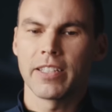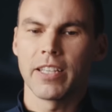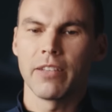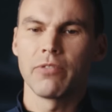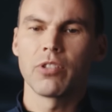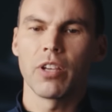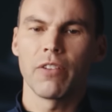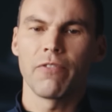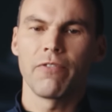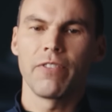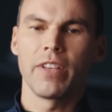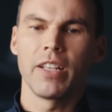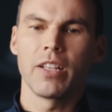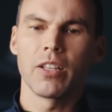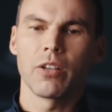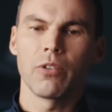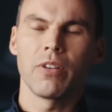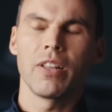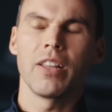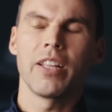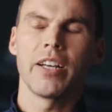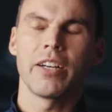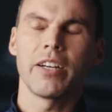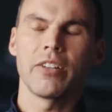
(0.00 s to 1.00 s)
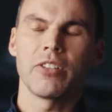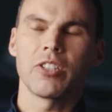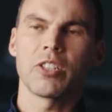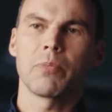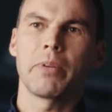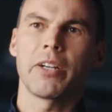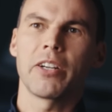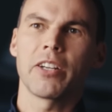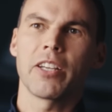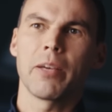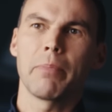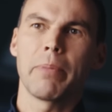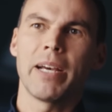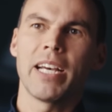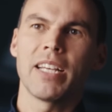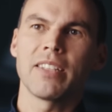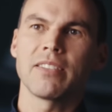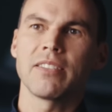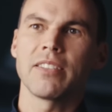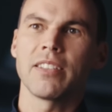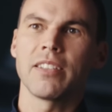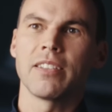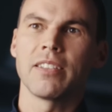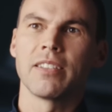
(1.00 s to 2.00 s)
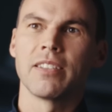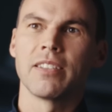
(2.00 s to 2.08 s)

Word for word: gives you a feeling of a lot of spare capacity.